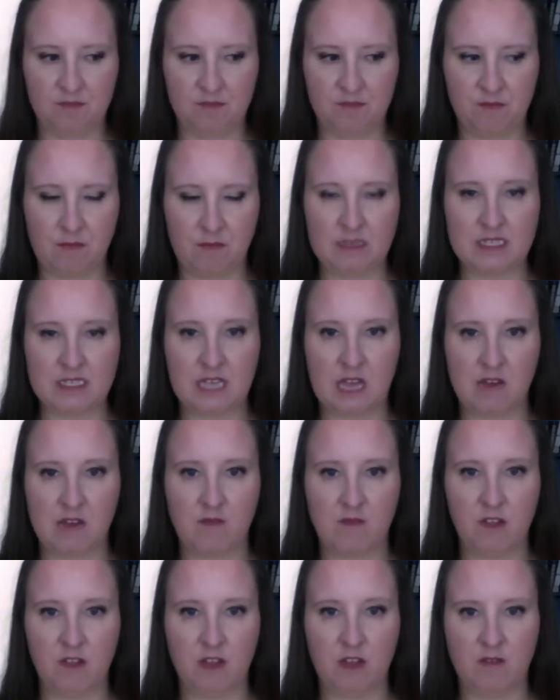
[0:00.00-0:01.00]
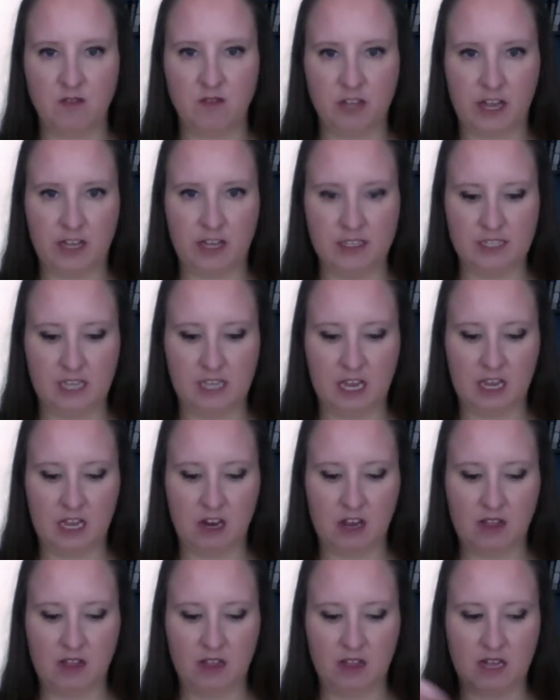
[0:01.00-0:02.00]
excited for Love Child to get here. I
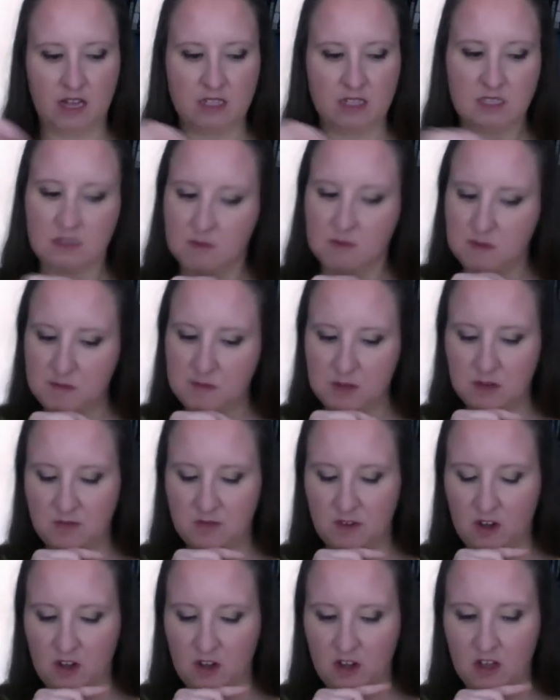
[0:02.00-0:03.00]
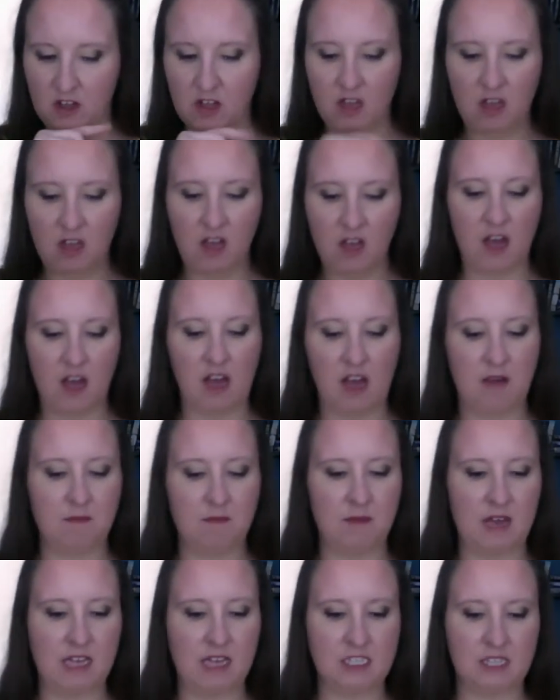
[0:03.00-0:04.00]
think that's going to be beautiful. I
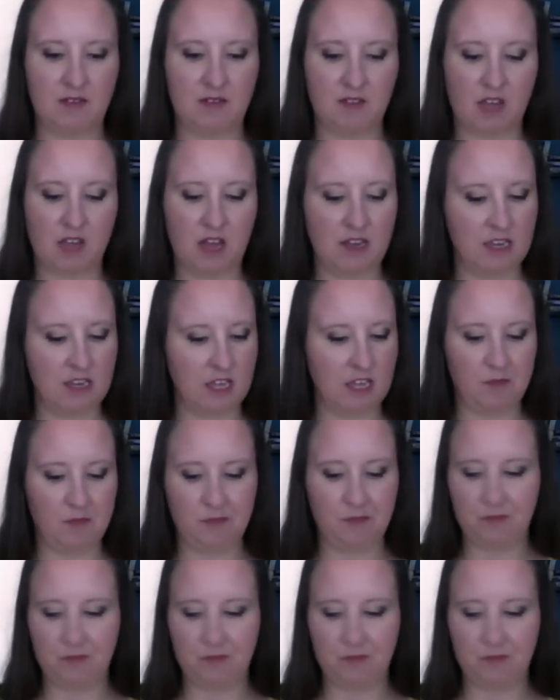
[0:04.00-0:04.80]
just haven't gotten it yet.